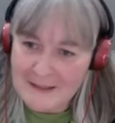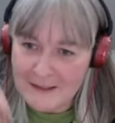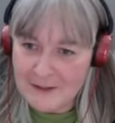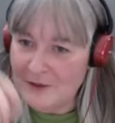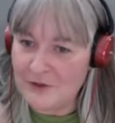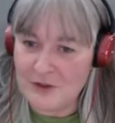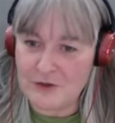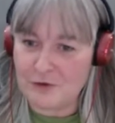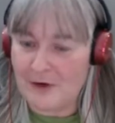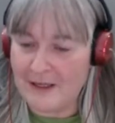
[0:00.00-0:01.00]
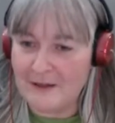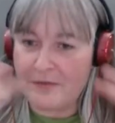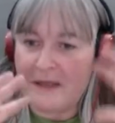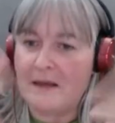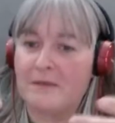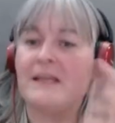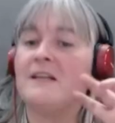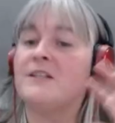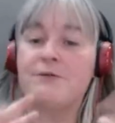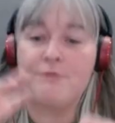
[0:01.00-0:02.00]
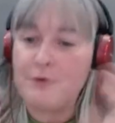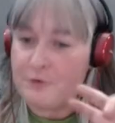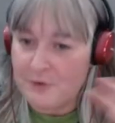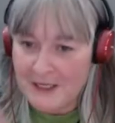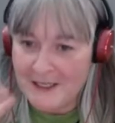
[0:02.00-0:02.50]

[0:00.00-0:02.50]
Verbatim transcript: You know, you just try mm-hmm. and think things through